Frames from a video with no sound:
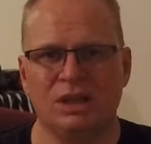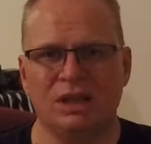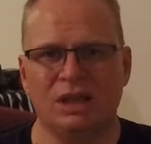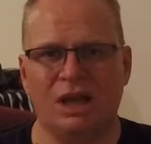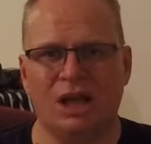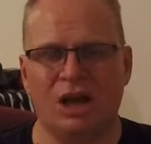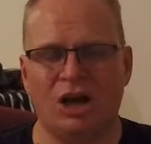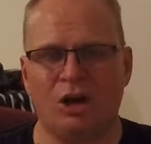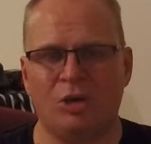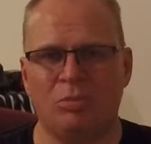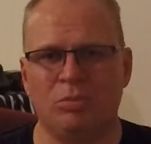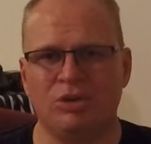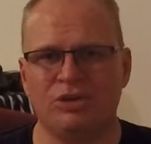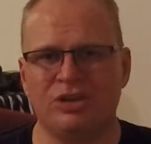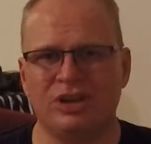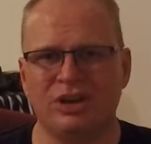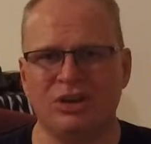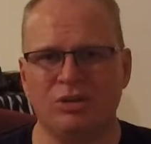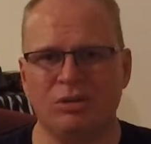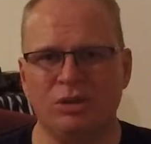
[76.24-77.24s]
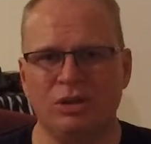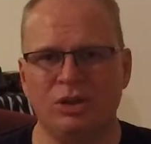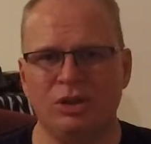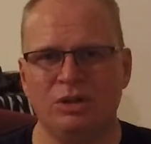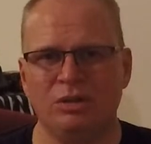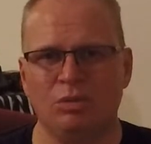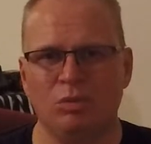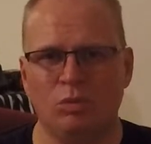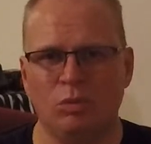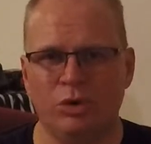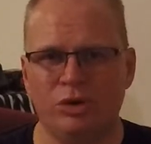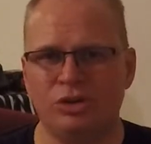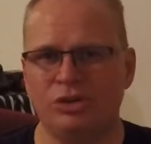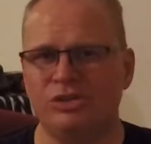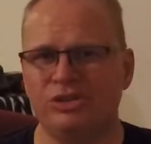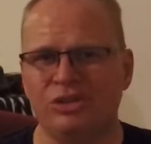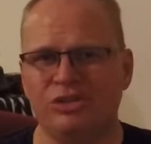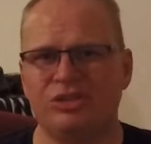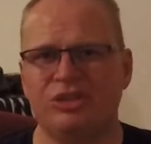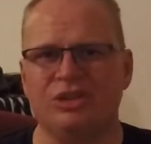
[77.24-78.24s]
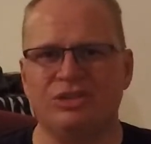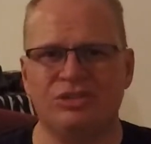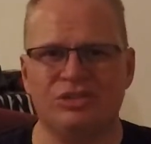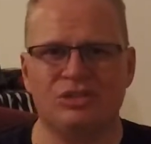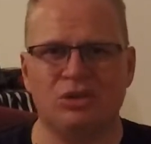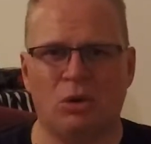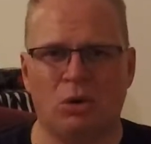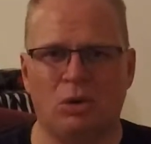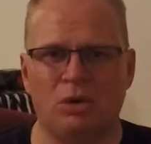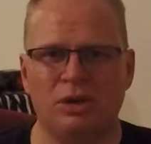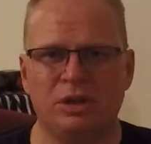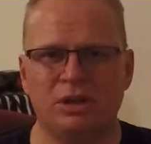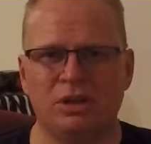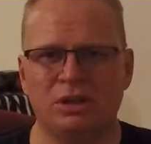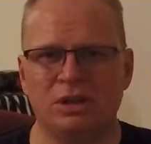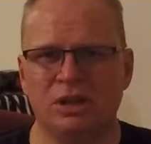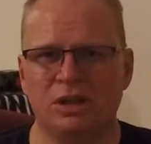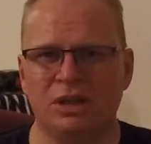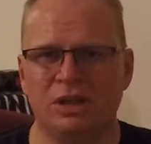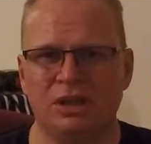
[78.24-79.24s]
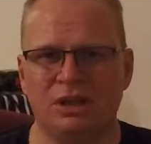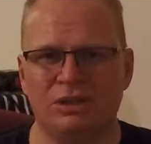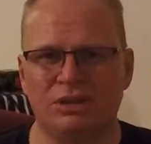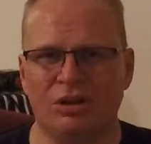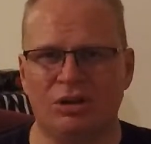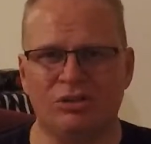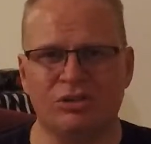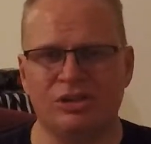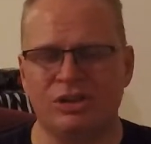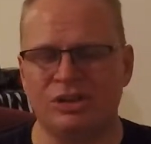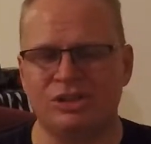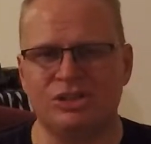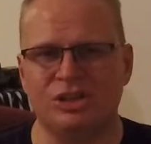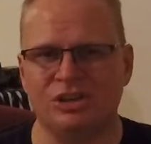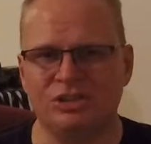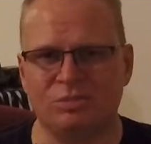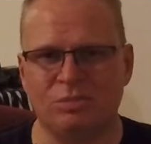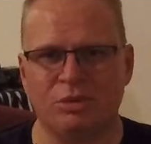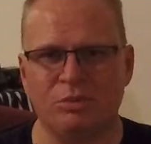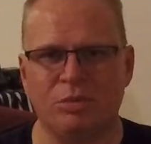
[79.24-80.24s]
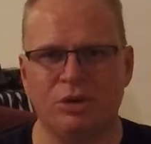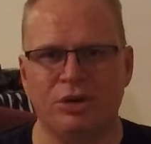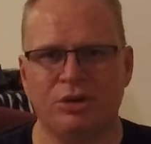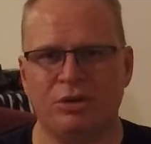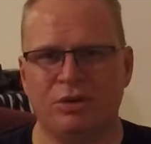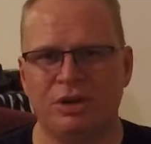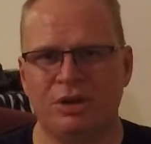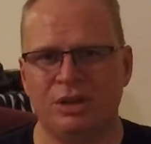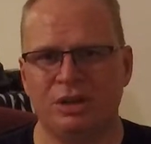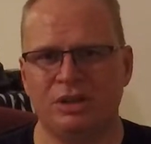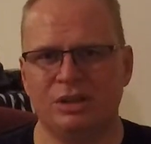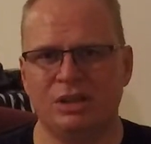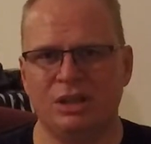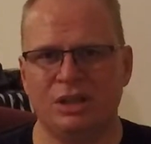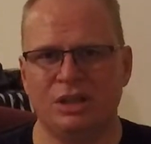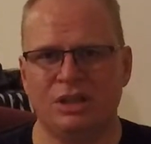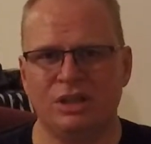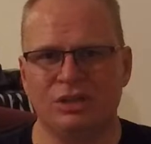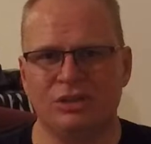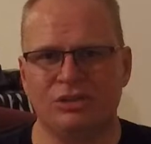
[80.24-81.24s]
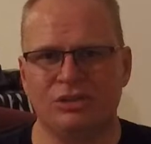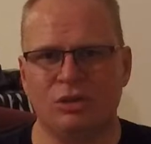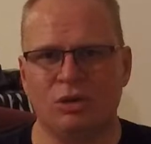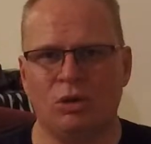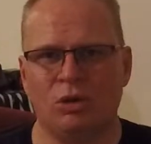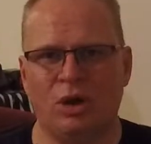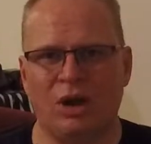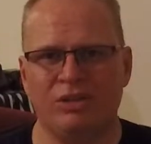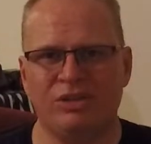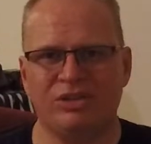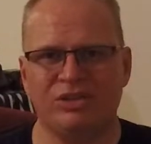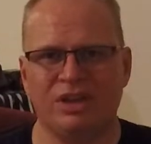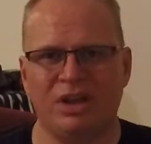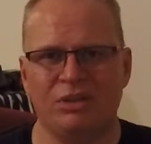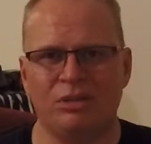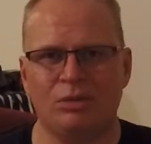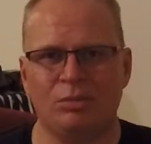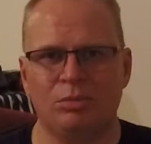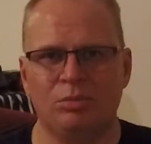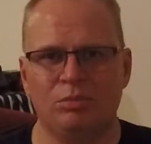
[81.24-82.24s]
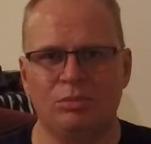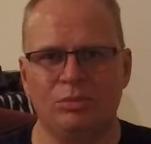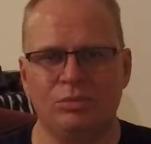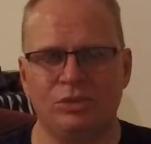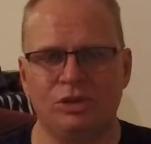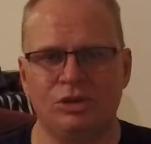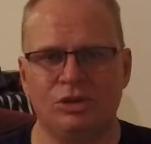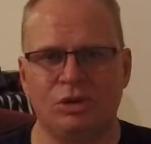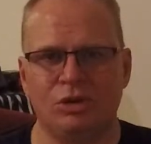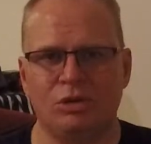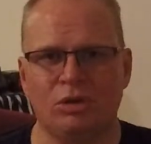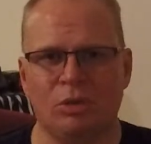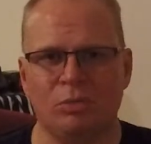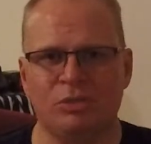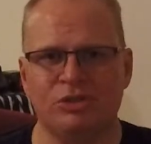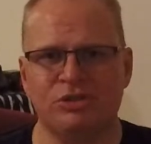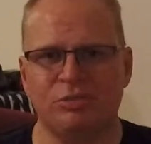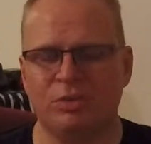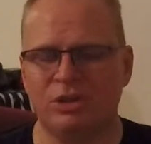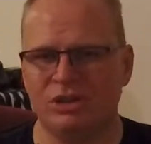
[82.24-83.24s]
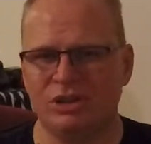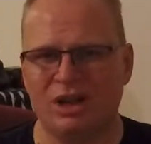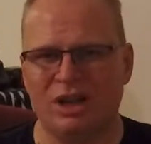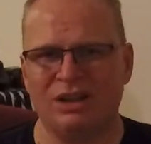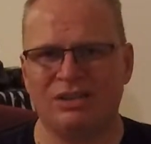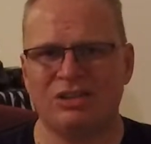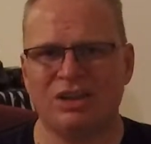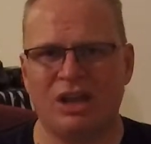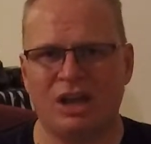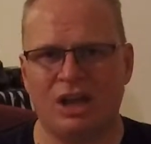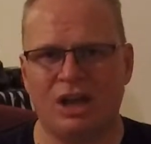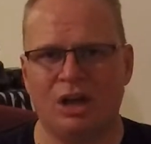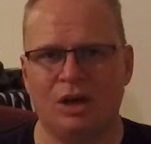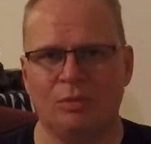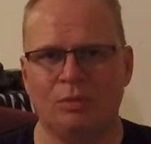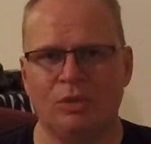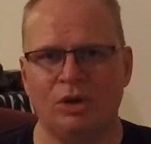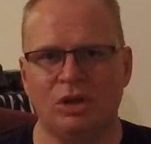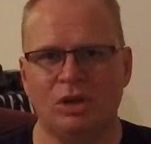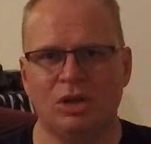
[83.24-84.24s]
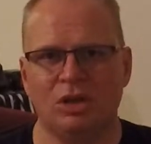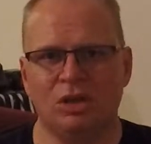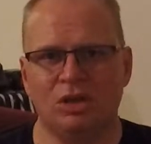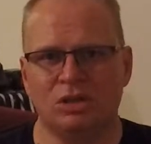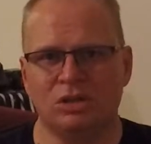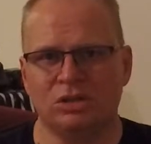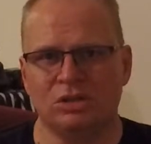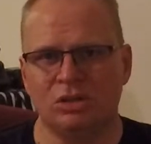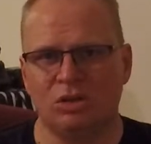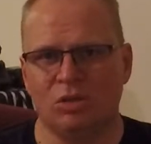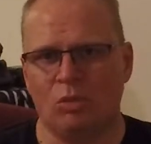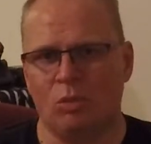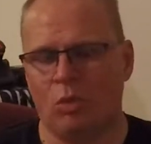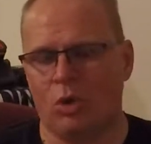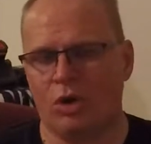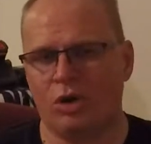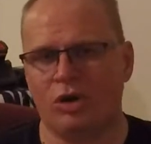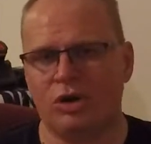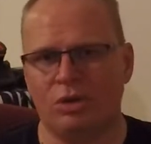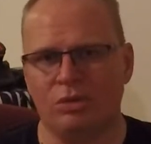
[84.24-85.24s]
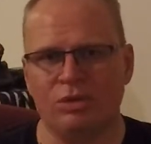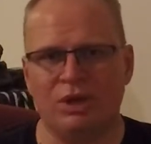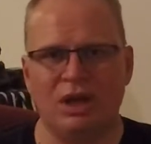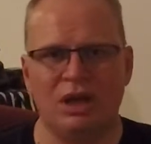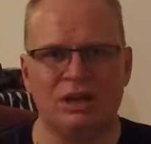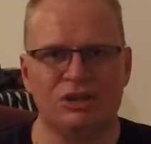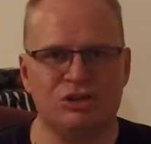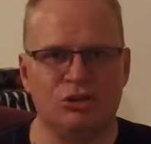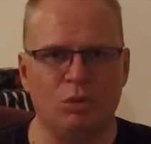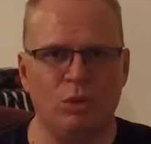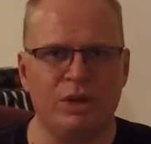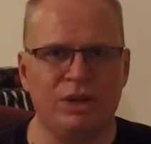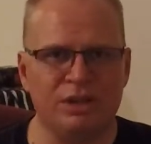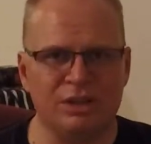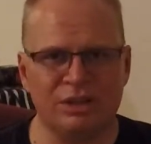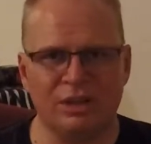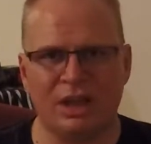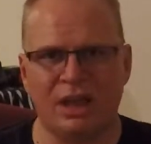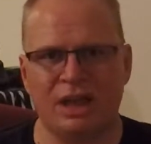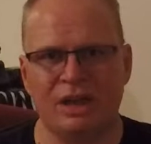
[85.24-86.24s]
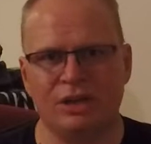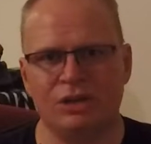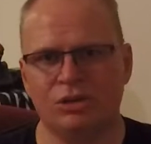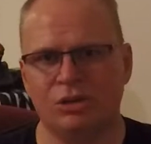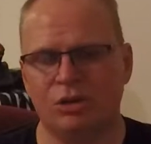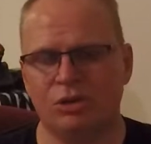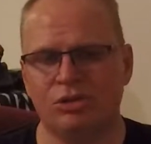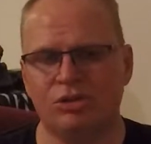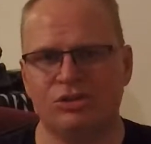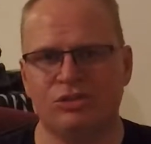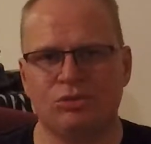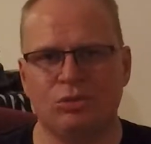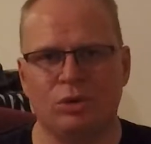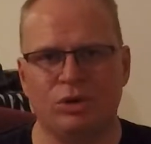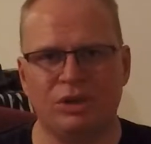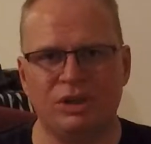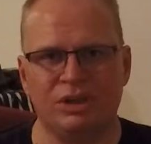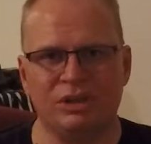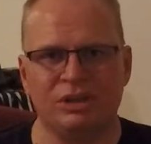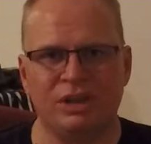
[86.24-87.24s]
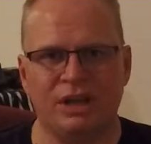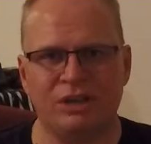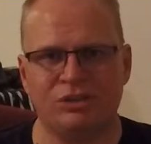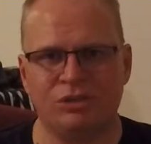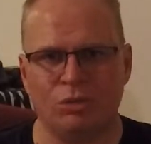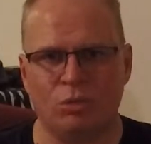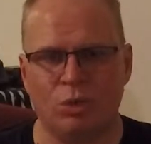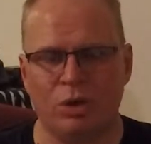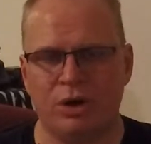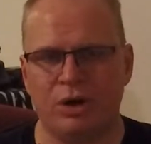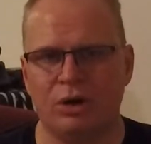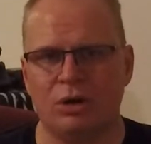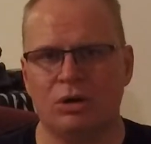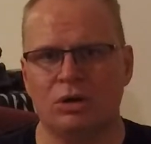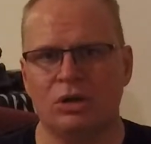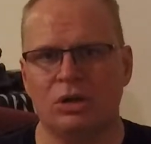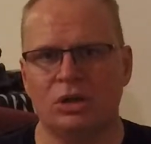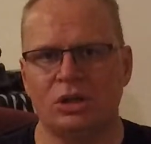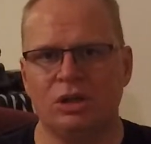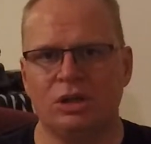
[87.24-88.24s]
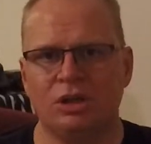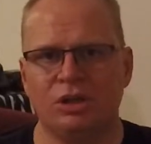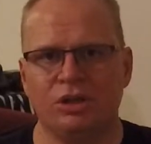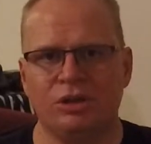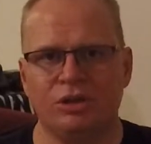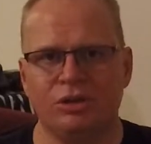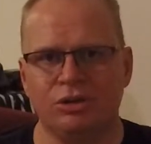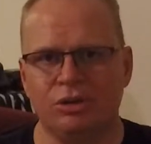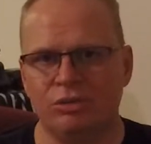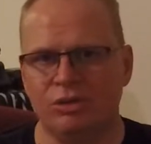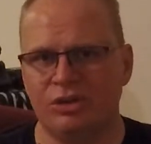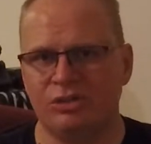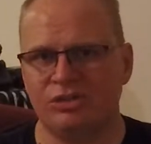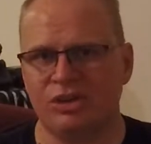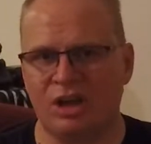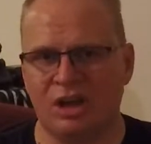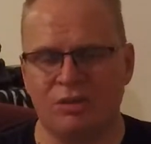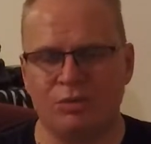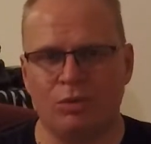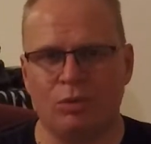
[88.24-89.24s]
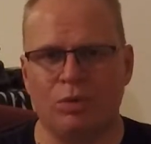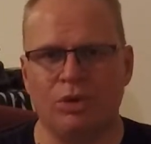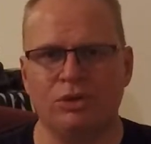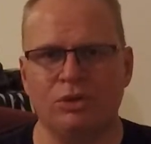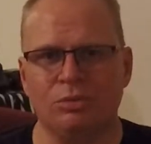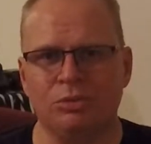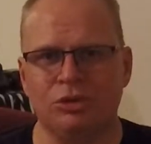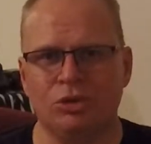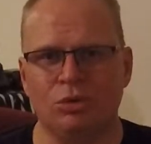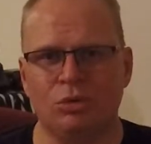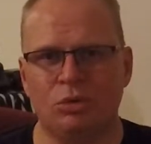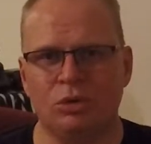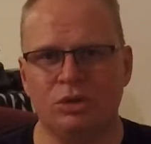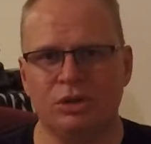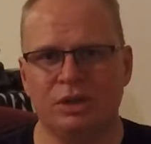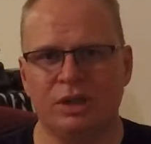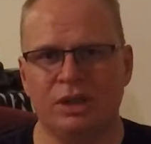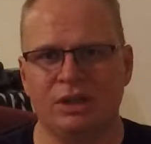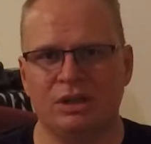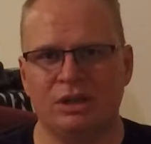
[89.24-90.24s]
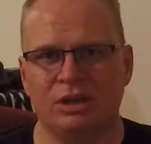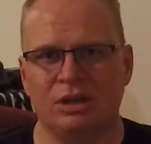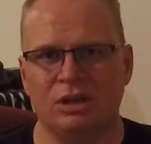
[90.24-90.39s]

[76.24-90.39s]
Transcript: Particularly when you just get started, there's an adjustment period. So I just had to, spend a lot of time working on that, tweaking that, just sort of getting that to where, there's kind of a rhythm to it, and